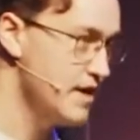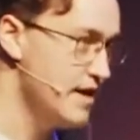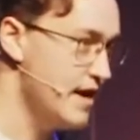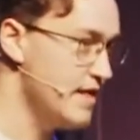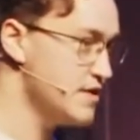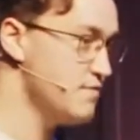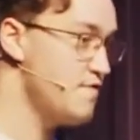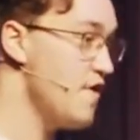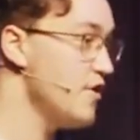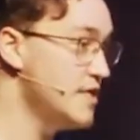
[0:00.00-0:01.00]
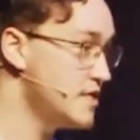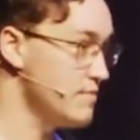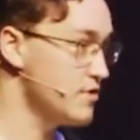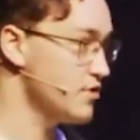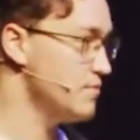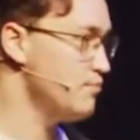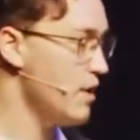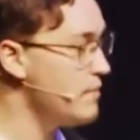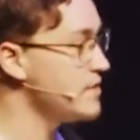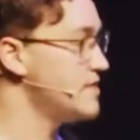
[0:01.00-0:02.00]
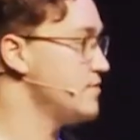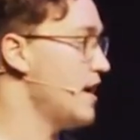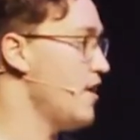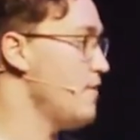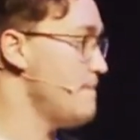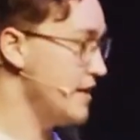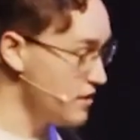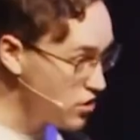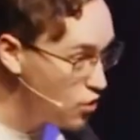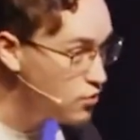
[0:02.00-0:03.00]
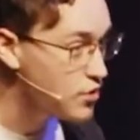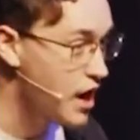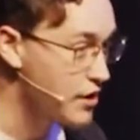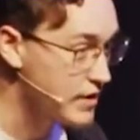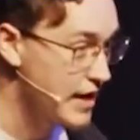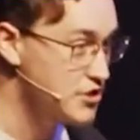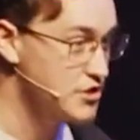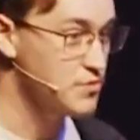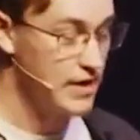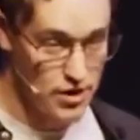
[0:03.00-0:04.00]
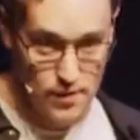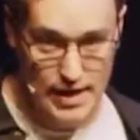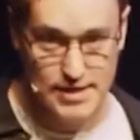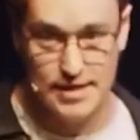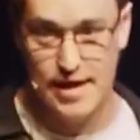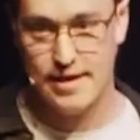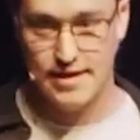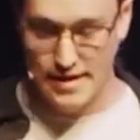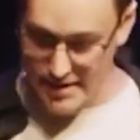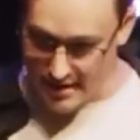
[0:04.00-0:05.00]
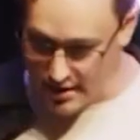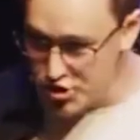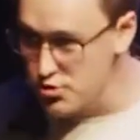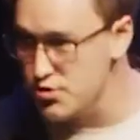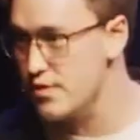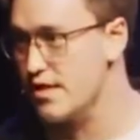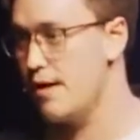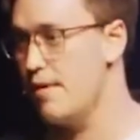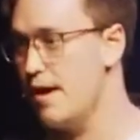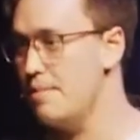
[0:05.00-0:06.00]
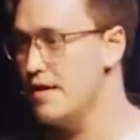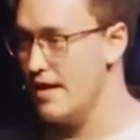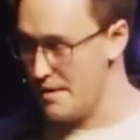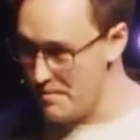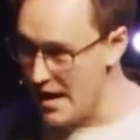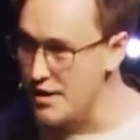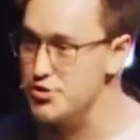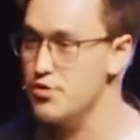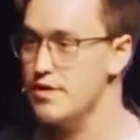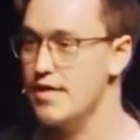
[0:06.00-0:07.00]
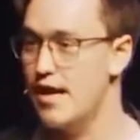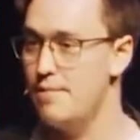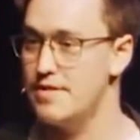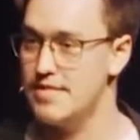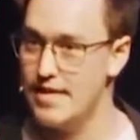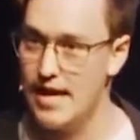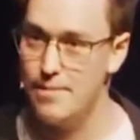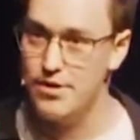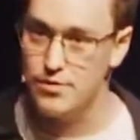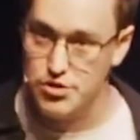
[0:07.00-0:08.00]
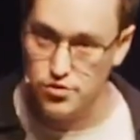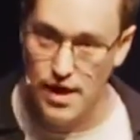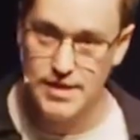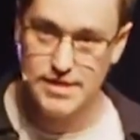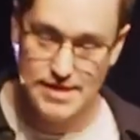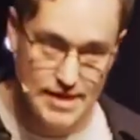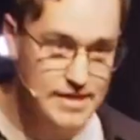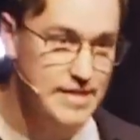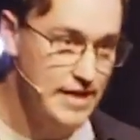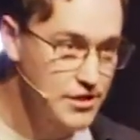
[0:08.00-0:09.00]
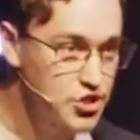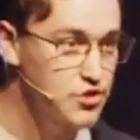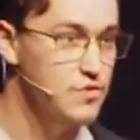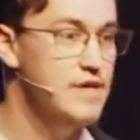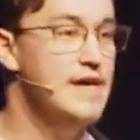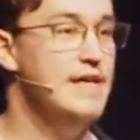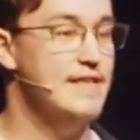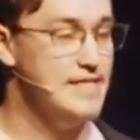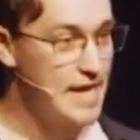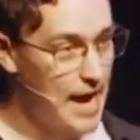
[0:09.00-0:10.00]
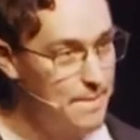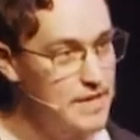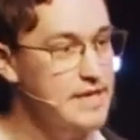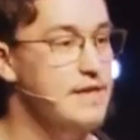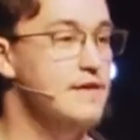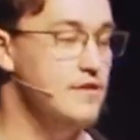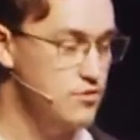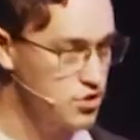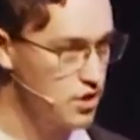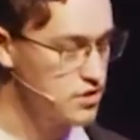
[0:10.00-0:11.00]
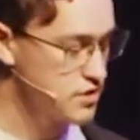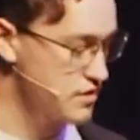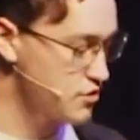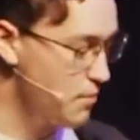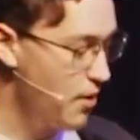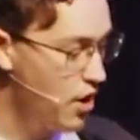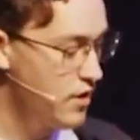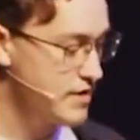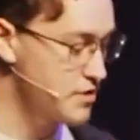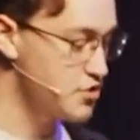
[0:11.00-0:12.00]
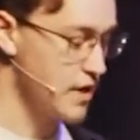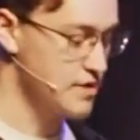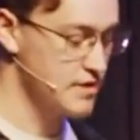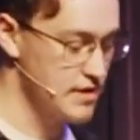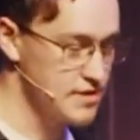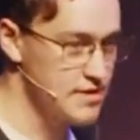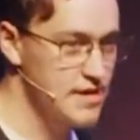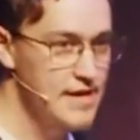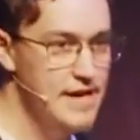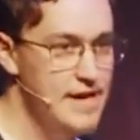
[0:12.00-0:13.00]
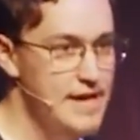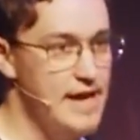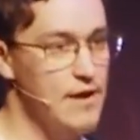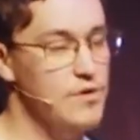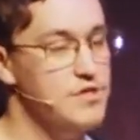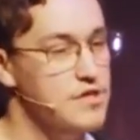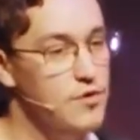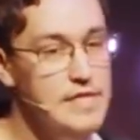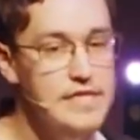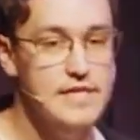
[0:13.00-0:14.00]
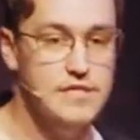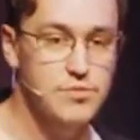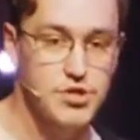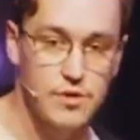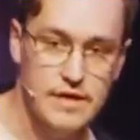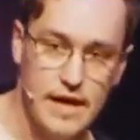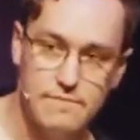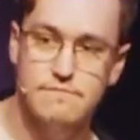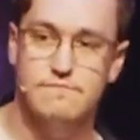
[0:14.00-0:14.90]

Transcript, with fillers: And that's very similar, probably, to how many local congregations would interact today. Issues would come up, a pastor would come and say, Hey, I'm going to address this issue that's happening in your church. And so Paul is addressing this. And what the Corinthians were doing, and